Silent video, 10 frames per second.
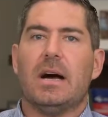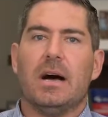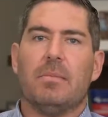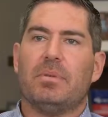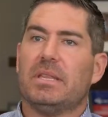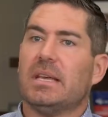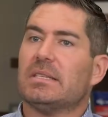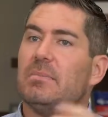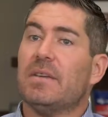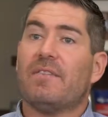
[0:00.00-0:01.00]
Um, but the
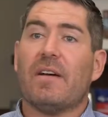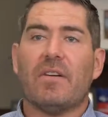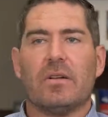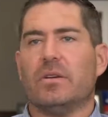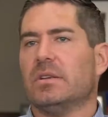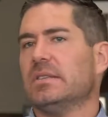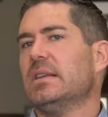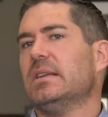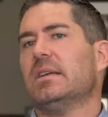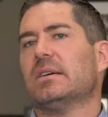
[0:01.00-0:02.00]
S&P 500 is
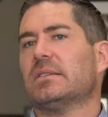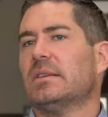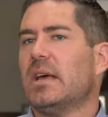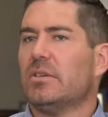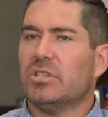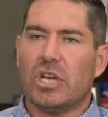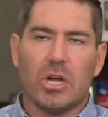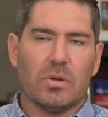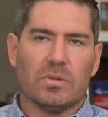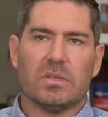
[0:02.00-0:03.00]
an index, the Dow
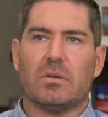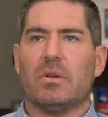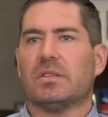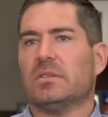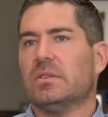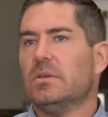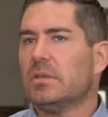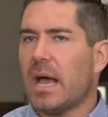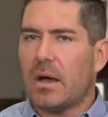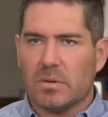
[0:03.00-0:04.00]
Jones, the Russell
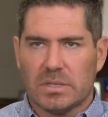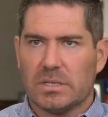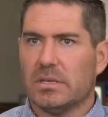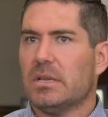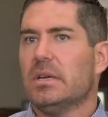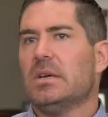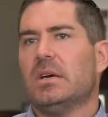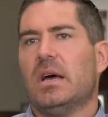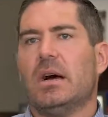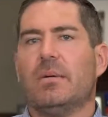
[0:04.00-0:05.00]
2000.
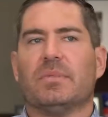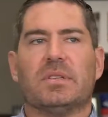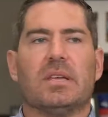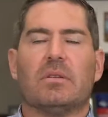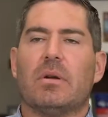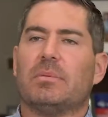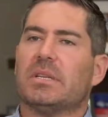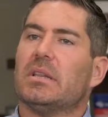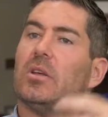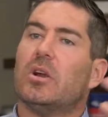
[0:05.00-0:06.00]
Um, so they can
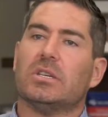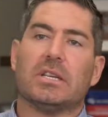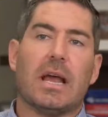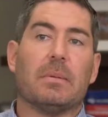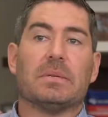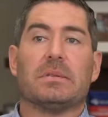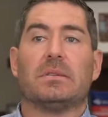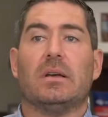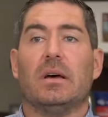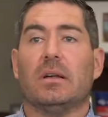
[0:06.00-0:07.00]
represent large
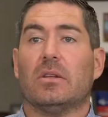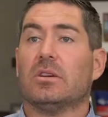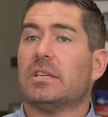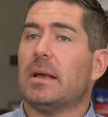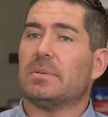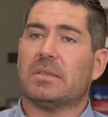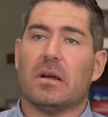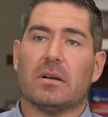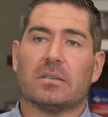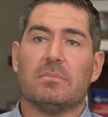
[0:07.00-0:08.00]
caps, uh, large cap
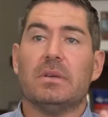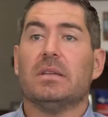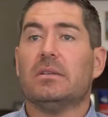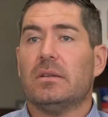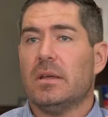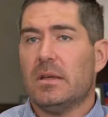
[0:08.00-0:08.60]
stocks, mid